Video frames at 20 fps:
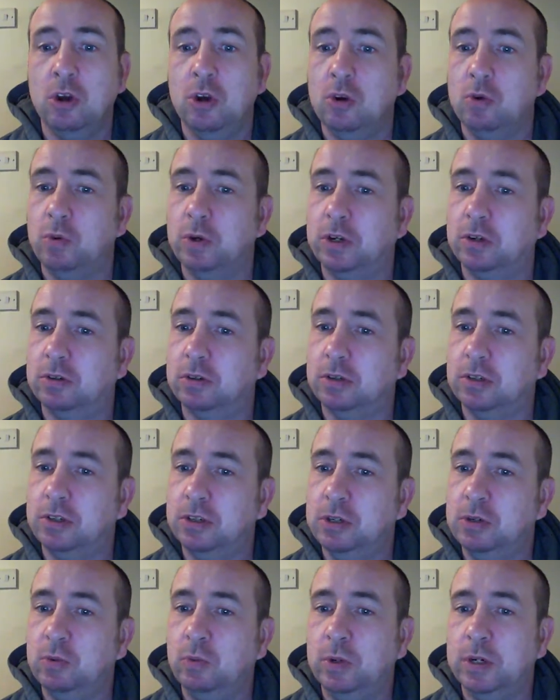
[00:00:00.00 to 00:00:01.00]
we could
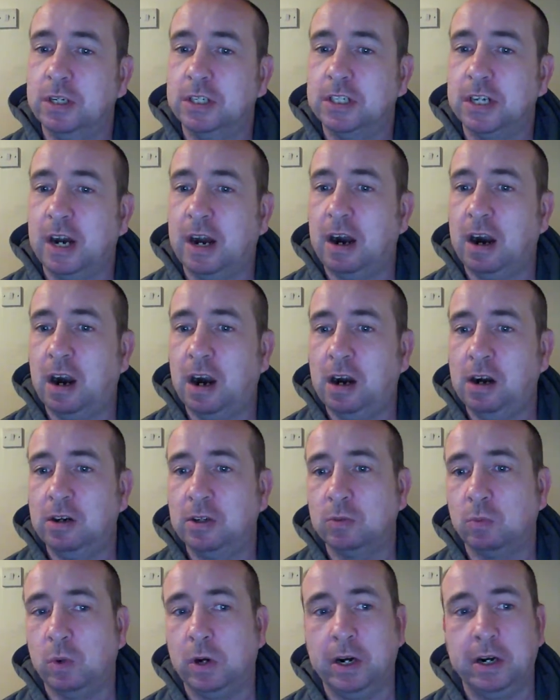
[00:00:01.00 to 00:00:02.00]
do with a
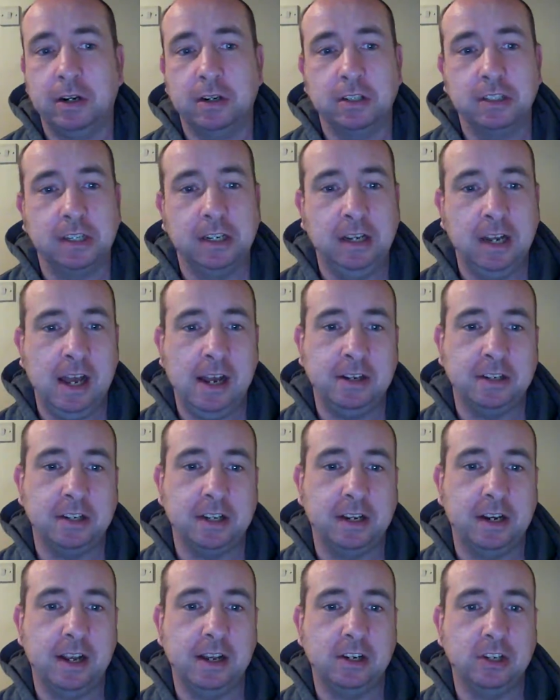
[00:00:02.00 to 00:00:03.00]
hardwired LAN
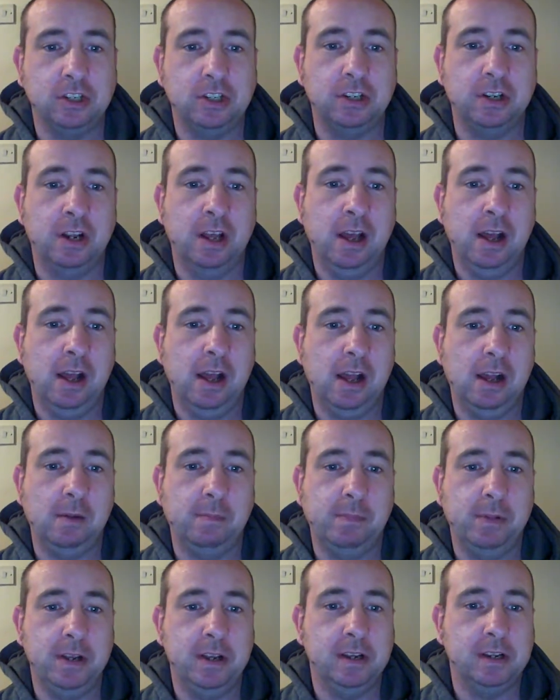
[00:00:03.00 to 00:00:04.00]
connection,
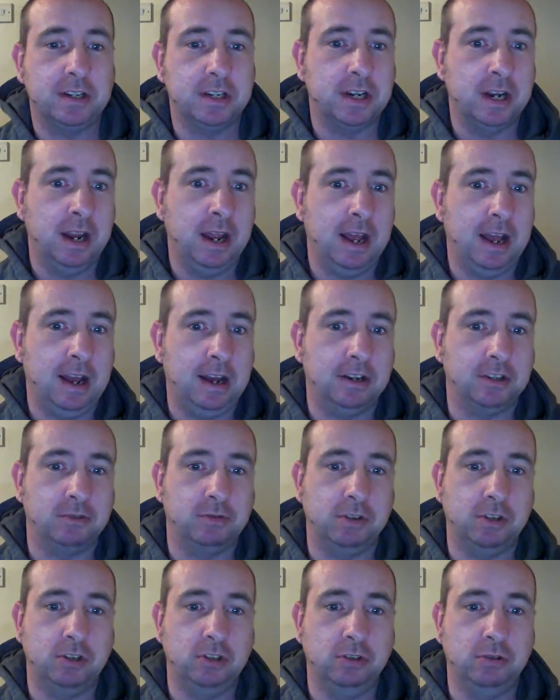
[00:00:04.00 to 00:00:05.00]
albeit at
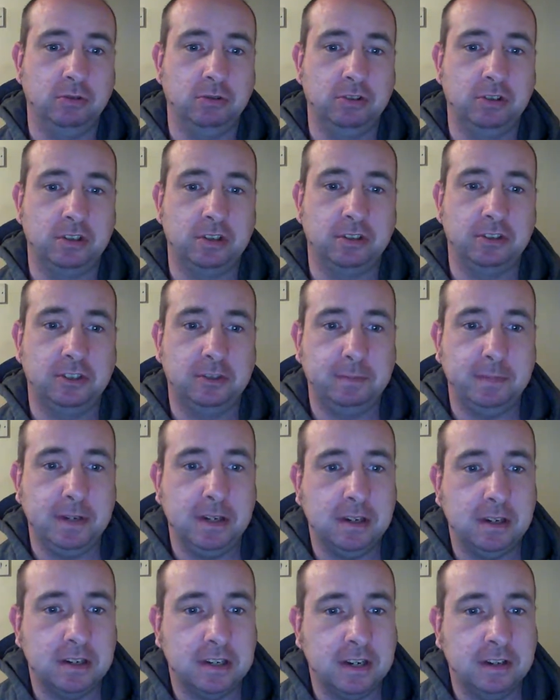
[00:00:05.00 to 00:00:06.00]
reduced
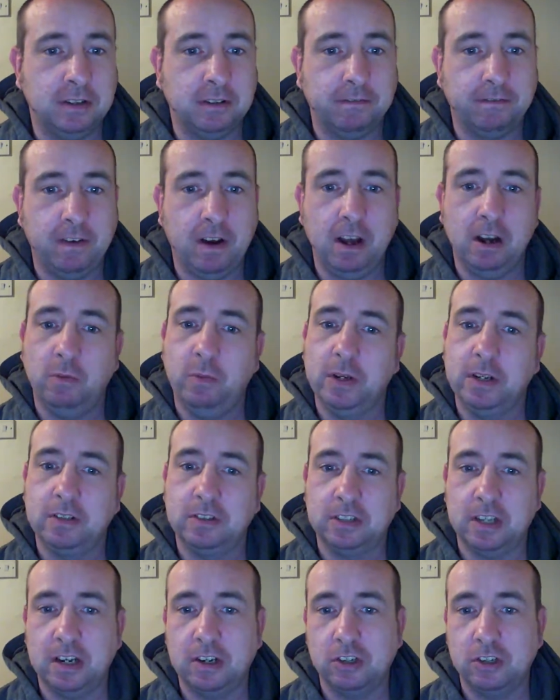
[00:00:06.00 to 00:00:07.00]
speed. In the following
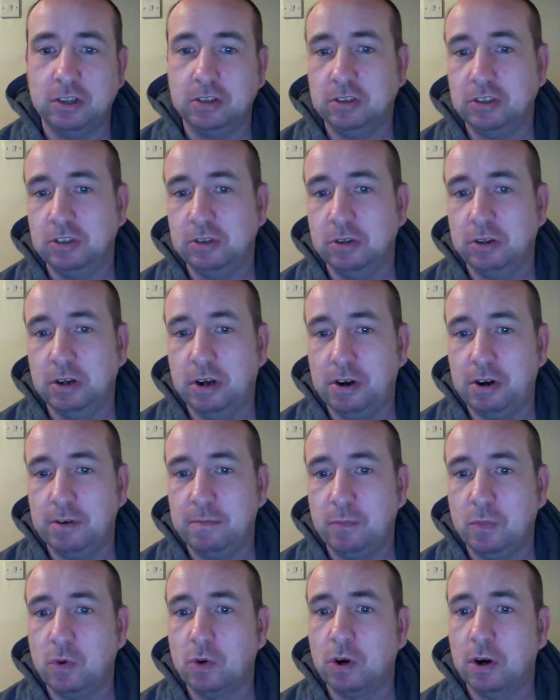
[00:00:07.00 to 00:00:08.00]
sections, you'll learn
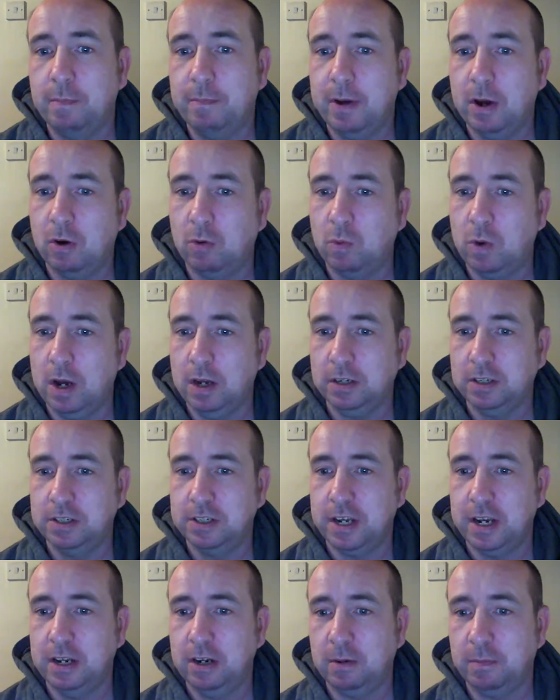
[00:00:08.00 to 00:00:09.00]
more about what
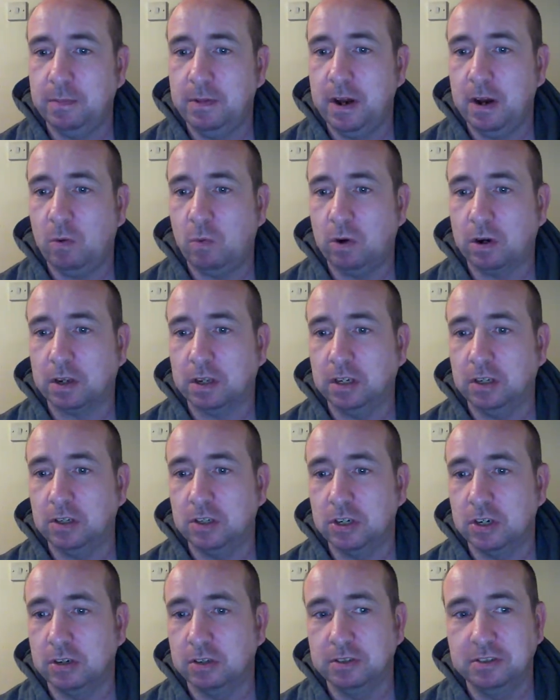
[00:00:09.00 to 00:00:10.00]
dial-up networking
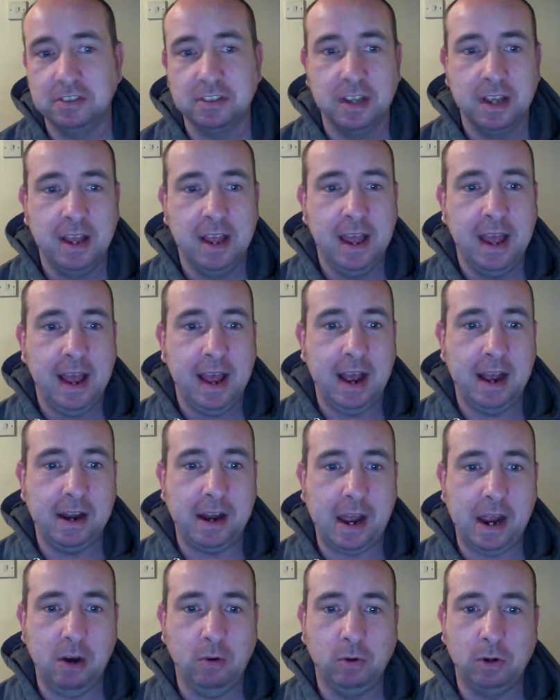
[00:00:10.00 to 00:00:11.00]
does and
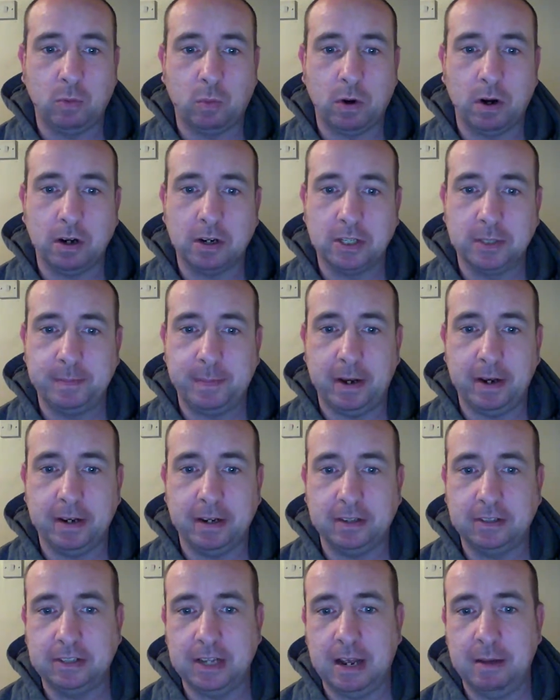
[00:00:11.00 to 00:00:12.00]
how it works by
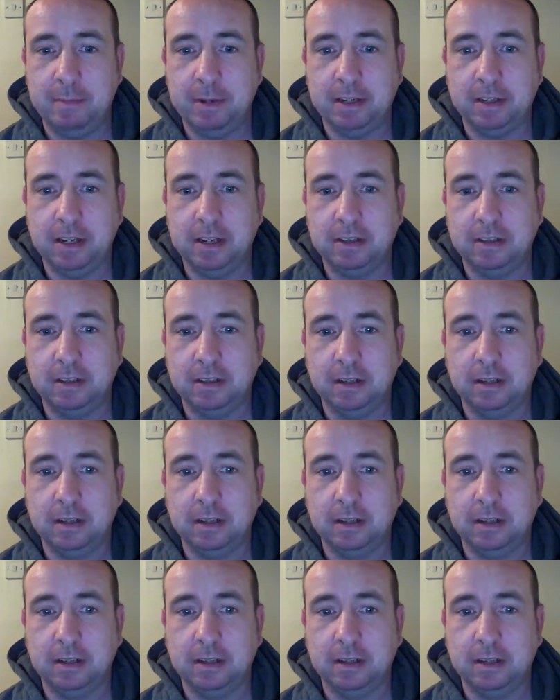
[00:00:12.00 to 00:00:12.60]
examining